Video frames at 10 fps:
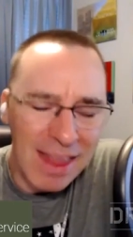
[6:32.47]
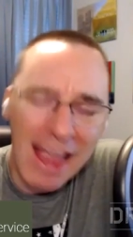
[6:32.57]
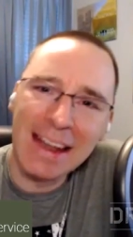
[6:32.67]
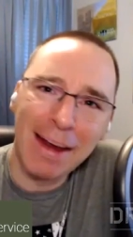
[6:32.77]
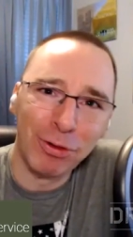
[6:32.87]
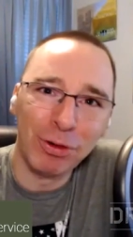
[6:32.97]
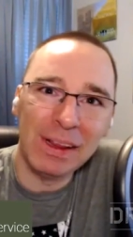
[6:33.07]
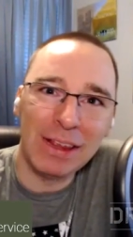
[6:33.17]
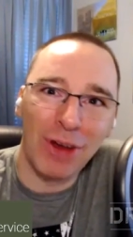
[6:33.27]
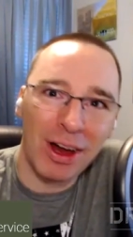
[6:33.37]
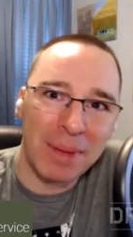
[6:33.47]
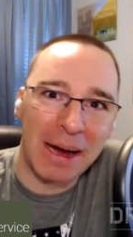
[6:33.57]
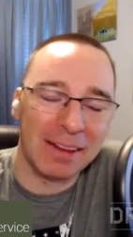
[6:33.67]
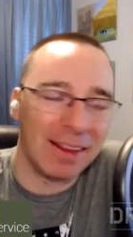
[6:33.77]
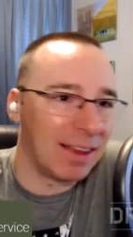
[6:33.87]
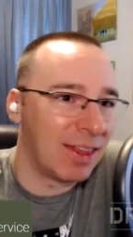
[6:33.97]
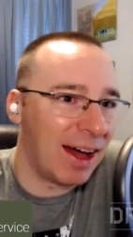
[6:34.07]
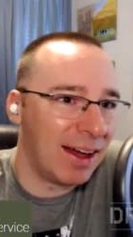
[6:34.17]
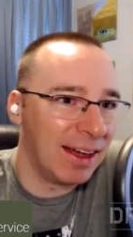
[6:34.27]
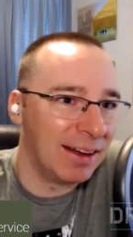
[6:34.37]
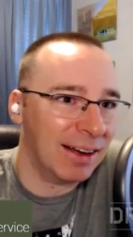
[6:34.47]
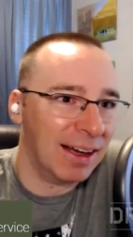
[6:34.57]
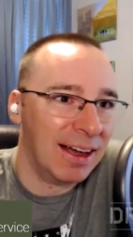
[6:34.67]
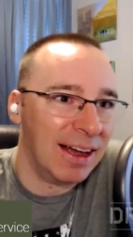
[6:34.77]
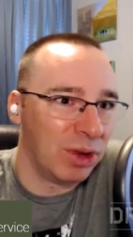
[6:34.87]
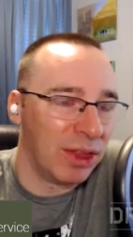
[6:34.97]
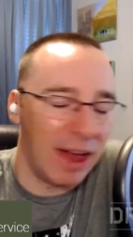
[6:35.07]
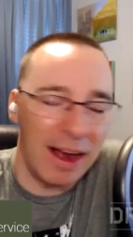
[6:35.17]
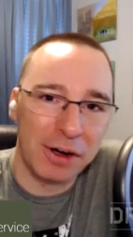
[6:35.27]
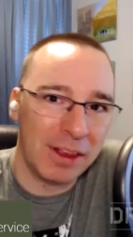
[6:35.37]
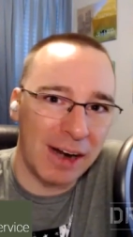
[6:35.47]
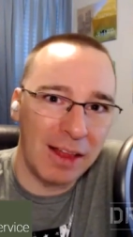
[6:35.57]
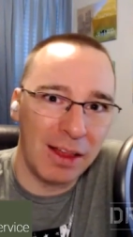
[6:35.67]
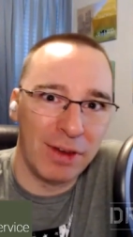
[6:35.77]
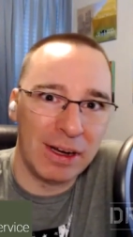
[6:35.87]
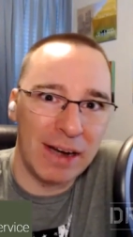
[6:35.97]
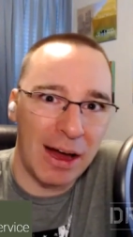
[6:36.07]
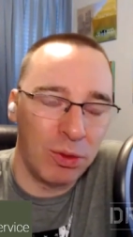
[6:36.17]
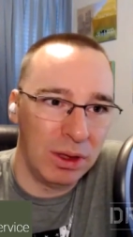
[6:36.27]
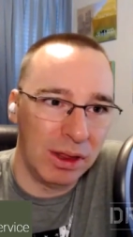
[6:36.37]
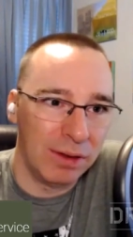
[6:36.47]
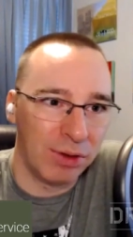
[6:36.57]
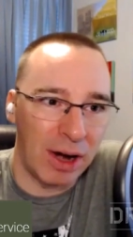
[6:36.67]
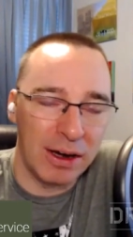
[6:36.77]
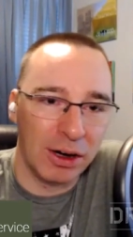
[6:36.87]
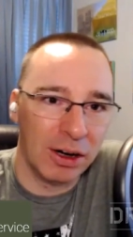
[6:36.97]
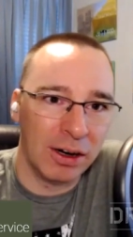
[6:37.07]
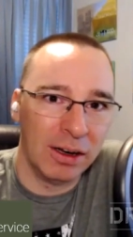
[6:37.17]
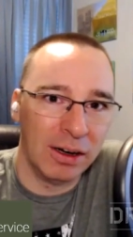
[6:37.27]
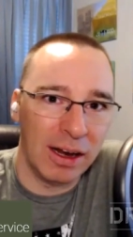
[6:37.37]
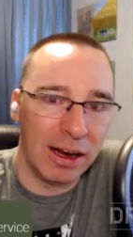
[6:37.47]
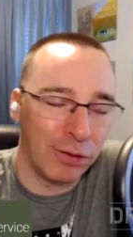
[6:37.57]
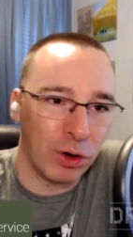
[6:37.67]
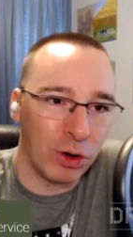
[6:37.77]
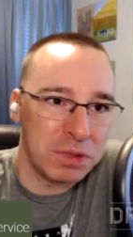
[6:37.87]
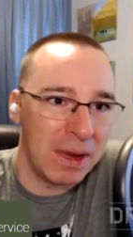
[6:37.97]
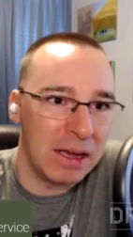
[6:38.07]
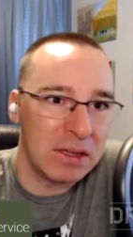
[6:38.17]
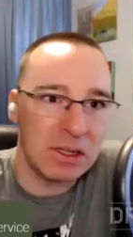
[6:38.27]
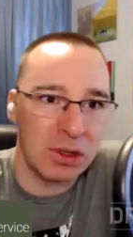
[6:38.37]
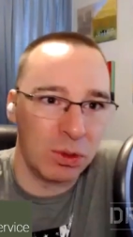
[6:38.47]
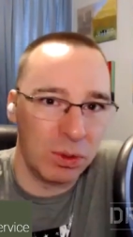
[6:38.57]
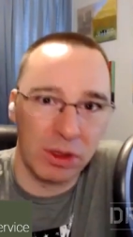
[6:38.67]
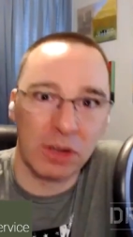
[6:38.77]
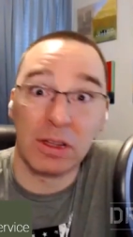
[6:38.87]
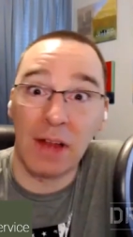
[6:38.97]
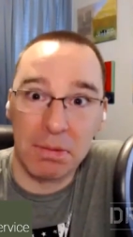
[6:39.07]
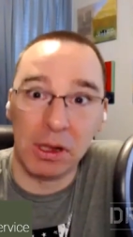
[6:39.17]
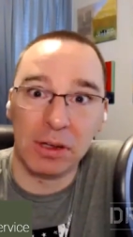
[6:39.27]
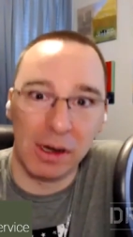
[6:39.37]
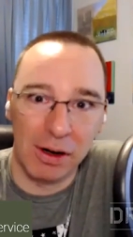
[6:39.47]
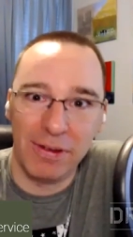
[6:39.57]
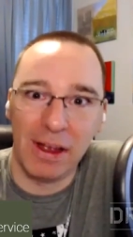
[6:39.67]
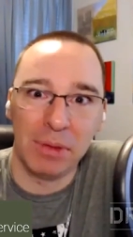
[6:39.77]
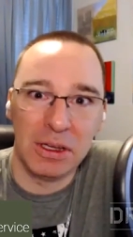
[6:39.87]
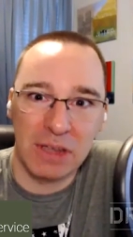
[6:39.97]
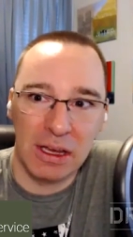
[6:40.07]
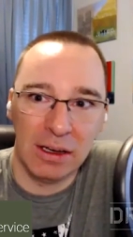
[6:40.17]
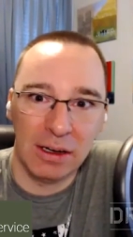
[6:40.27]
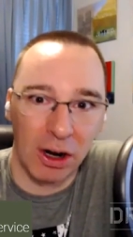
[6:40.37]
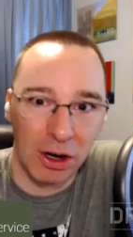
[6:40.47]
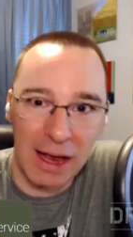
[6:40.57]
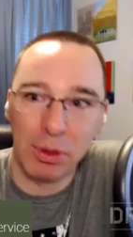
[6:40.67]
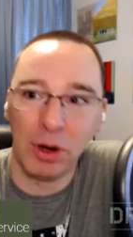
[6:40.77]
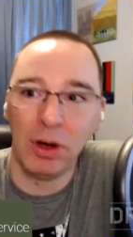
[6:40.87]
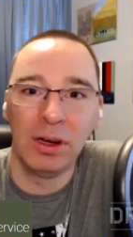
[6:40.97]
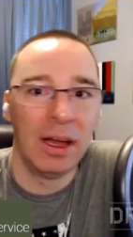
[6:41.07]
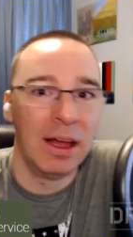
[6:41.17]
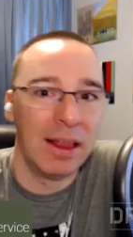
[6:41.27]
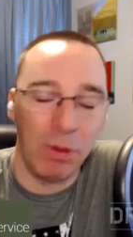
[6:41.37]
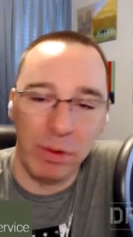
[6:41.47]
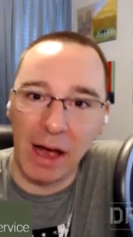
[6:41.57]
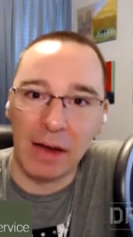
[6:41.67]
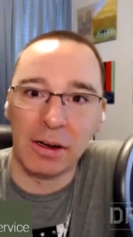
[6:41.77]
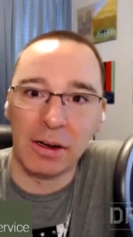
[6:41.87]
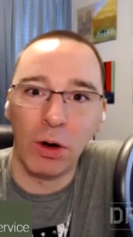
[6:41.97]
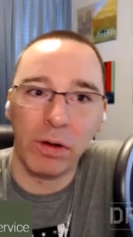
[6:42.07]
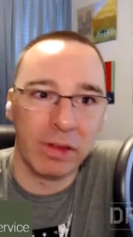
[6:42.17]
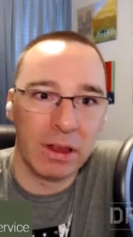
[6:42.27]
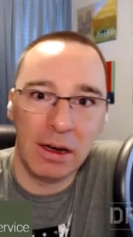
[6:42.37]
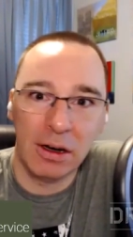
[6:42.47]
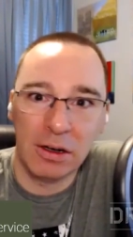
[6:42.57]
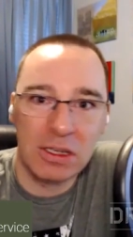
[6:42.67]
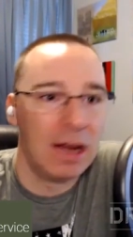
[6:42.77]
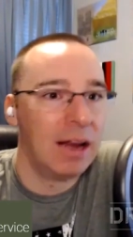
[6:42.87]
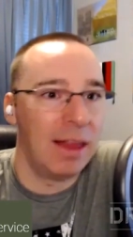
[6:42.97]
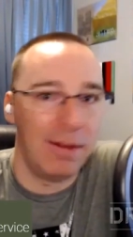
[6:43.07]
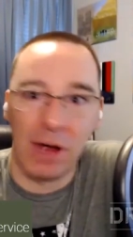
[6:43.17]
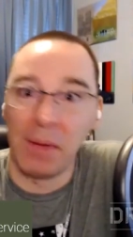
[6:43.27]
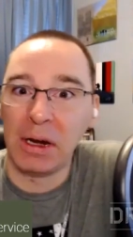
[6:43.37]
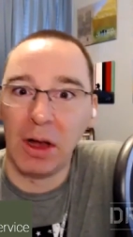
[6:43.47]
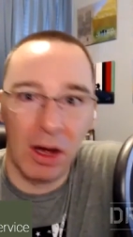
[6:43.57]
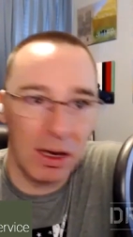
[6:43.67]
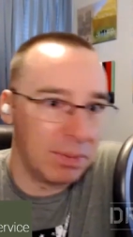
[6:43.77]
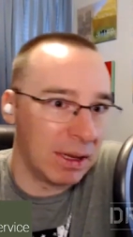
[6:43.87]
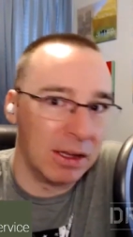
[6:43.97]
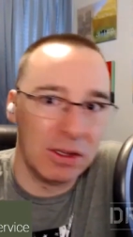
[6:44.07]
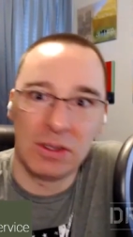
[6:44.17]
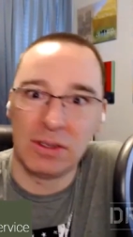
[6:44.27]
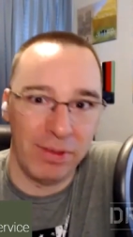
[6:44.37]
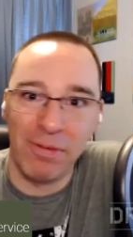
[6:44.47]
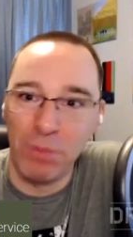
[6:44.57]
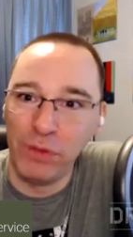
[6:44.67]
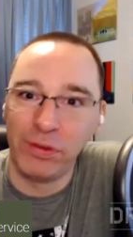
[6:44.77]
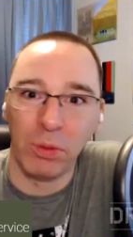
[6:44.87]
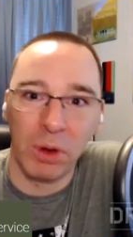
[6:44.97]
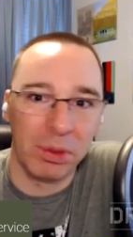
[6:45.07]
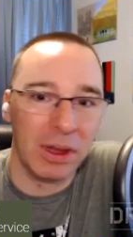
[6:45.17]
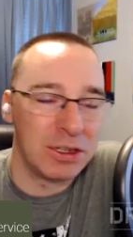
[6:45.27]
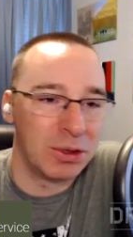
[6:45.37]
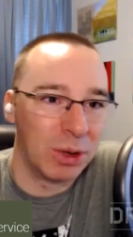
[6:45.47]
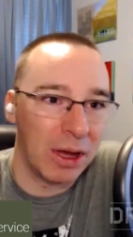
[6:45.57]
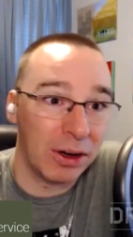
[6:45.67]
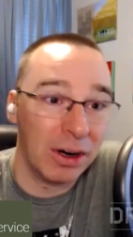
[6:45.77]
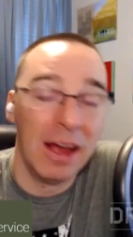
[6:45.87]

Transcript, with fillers: I never really thought about it like that. And the area that I live in now, we live right near an Air Force base. And so there's a lot of military families in our neighborhood that we've gotten to know over the years. They've come and gone because they've moved from one place to another.